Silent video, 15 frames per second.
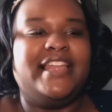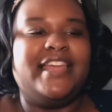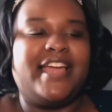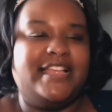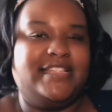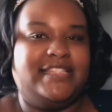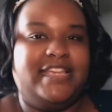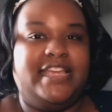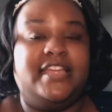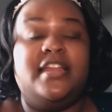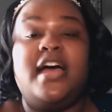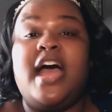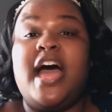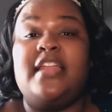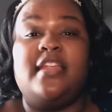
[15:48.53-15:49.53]
Like I
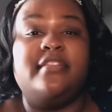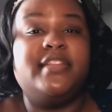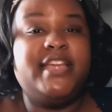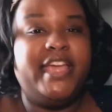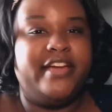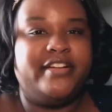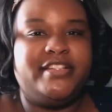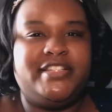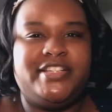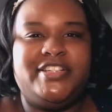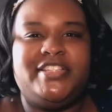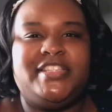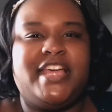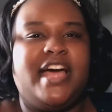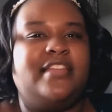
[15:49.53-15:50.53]
said, I love the
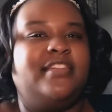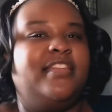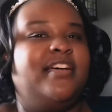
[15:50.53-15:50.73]
characters.